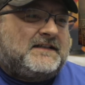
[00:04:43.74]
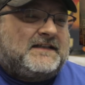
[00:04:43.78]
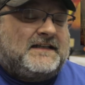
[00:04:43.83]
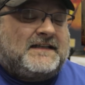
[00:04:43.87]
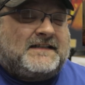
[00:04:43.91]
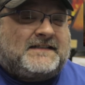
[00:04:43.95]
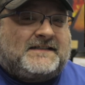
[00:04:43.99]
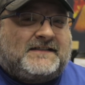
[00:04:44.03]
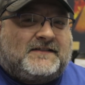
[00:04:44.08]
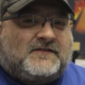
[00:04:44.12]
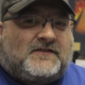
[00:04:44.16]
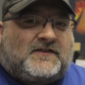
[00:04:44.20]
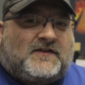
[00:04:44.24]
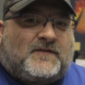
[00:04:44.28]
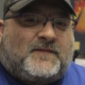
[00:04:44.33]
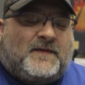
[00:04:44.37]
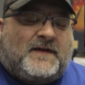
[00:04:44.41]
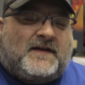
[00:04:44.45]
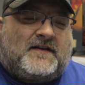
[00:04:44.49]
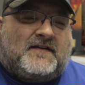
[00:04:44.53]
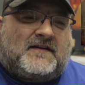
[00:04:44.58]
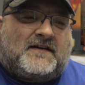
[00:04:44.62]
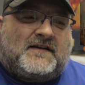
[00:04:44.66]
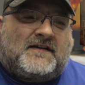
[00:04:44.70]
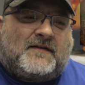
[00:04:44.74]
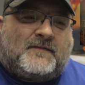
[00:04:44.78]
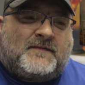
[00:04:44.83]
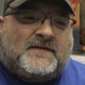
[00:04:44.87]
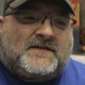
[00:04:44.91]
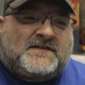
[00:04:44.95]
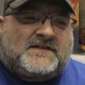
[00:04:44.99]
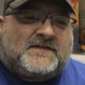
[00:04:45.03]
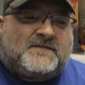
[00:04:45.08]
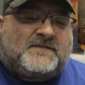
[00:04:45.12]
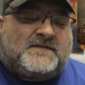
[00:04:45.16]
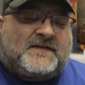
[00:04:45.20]
It still could be good. I mean,
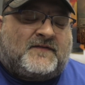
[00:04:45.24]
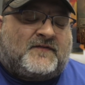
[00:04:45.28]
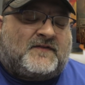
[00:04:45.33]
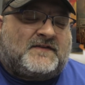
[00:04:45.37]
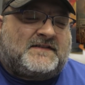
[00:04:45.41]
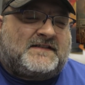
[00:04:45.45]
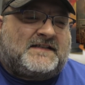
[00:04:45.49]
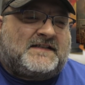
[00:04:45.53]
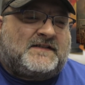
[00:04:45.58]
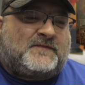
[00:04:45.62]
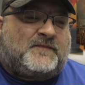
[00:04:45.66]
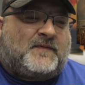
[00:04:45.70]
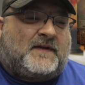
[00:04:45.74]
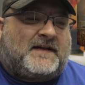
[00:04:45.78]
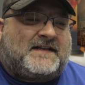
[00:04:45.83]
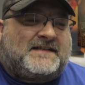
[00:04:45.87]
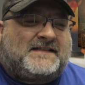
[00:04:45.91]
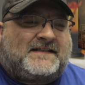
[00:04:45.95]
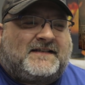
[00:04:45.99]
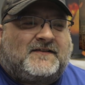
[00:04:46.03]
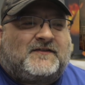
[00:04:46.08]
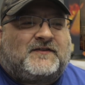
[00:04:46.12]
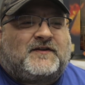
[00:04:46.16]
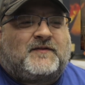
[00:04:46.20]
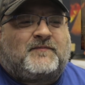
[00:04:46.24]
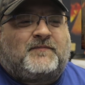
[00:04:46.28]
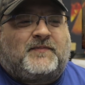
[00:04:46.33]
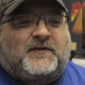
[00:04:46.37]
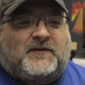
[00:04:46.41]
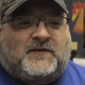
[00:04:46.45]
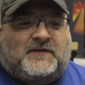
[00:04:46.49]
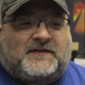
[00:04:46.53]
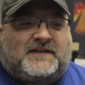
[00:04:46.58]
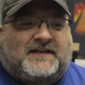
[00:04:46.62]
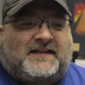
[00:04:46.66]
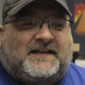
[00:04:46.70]
there's some differences, but he's still in a
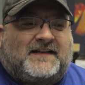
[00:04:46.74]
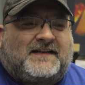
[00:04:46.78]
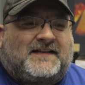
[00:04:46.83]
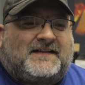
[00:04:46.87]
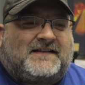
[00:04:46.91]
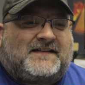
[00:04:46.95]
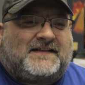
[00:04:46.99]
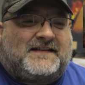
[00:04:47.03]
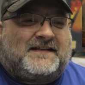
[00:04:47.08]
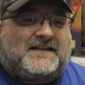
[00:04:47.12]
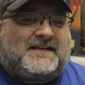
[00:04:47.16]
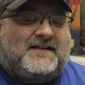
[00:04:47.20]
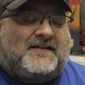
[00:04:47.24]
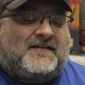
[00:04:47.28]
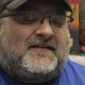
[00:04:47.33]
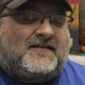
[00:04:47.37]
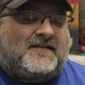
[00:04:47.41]
building.